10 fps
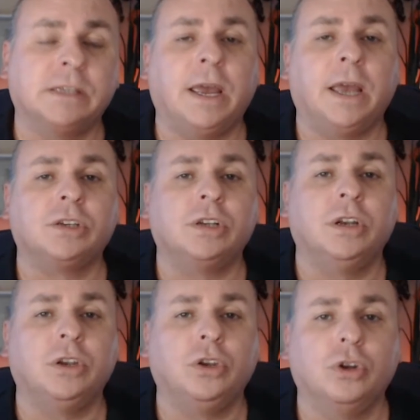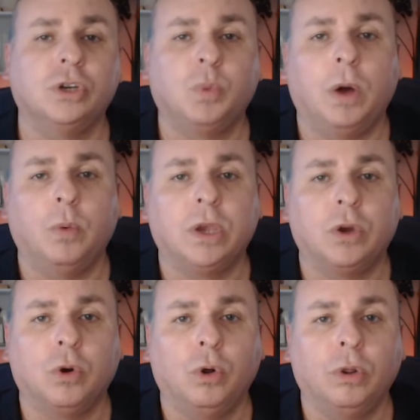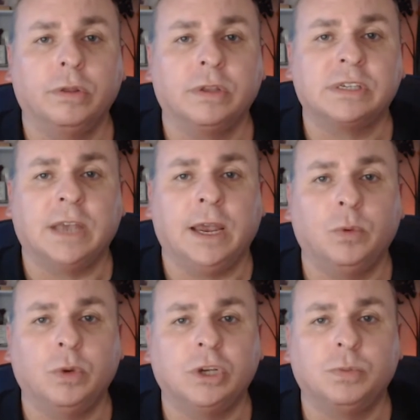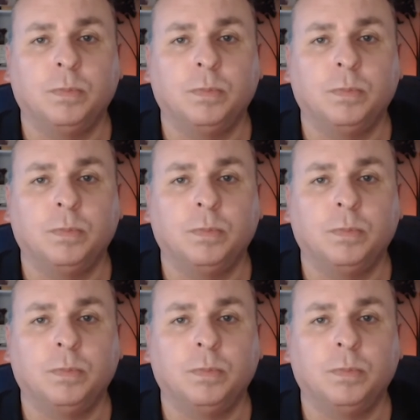is actually to use what we call the sandwich